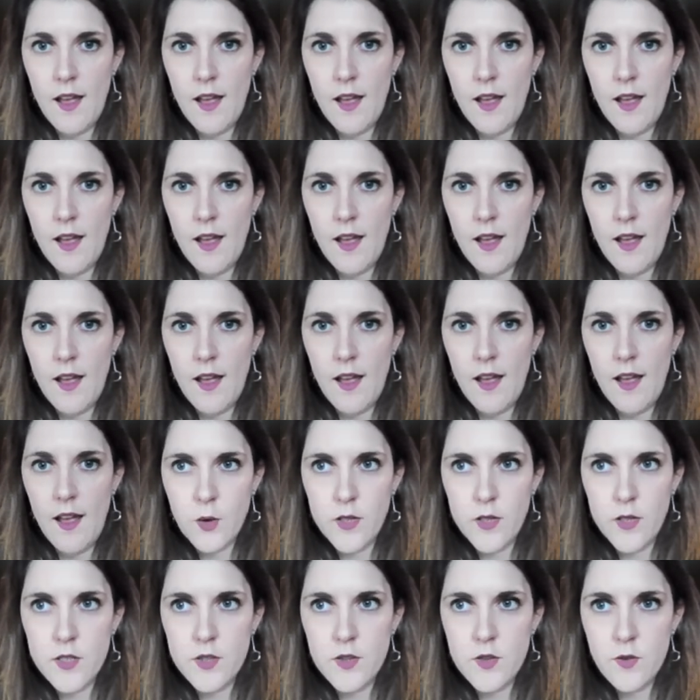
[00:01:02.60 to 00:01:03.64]
waiting to
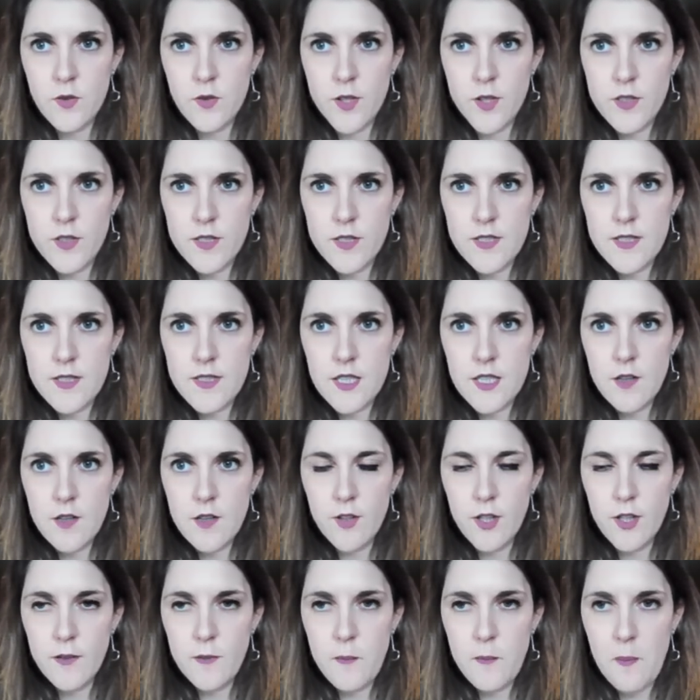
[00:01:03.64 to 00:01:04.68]
come in and join us this
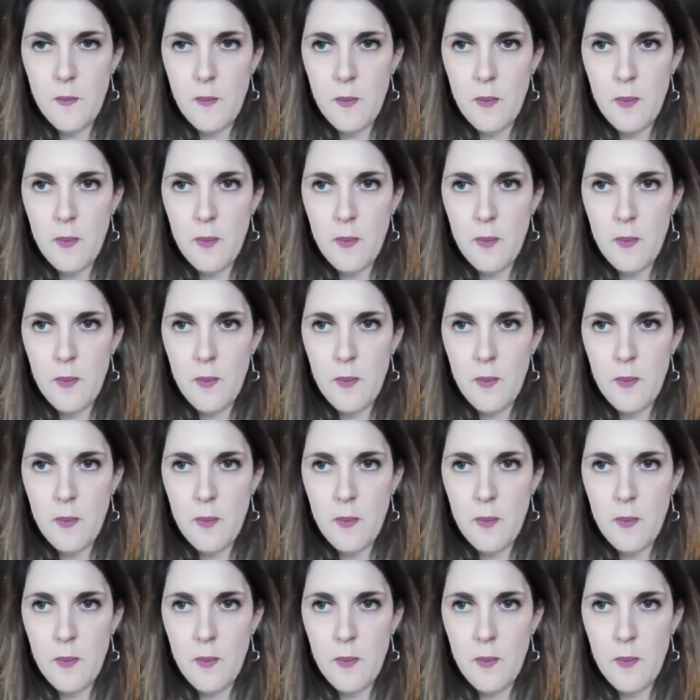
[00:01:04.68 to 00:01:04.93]
evening.